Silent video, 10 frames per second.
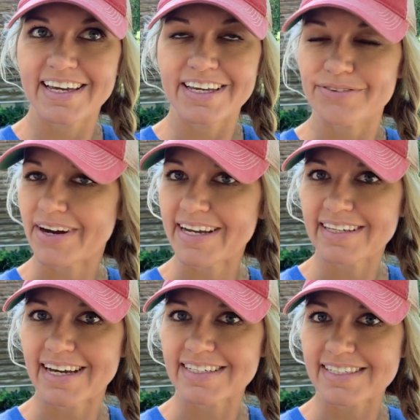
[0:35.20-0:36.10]
It rained
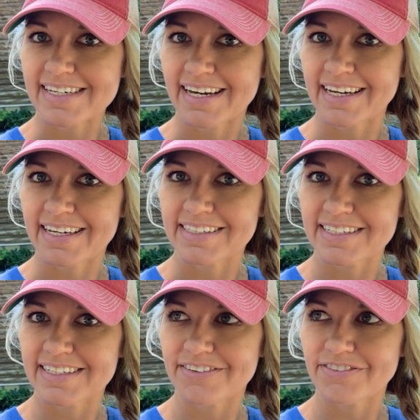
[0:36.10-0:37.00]
last
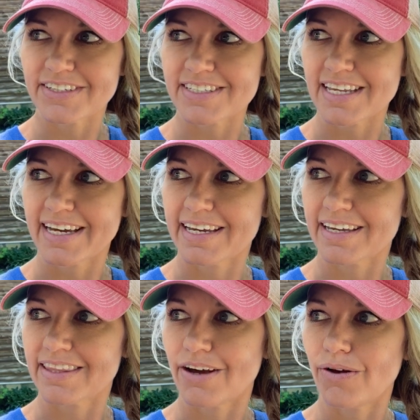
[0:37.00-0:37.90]
night. Feels like
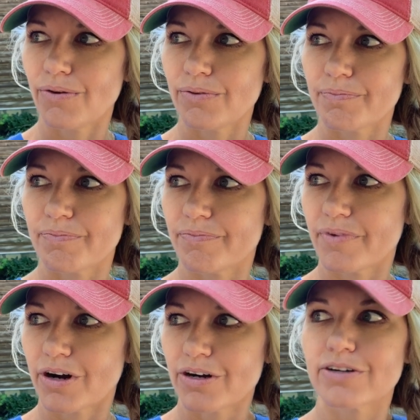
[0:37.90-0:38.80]
the whole
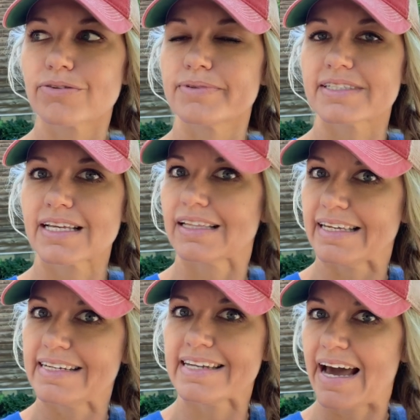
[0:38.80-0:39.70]
earth was
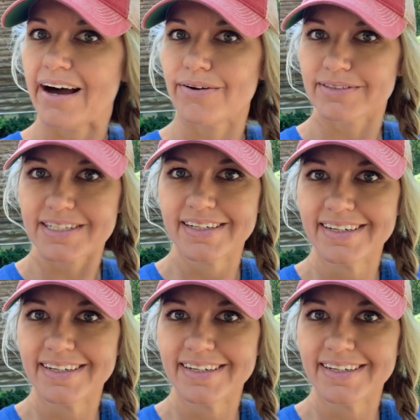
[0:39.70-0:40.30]
cleaned out.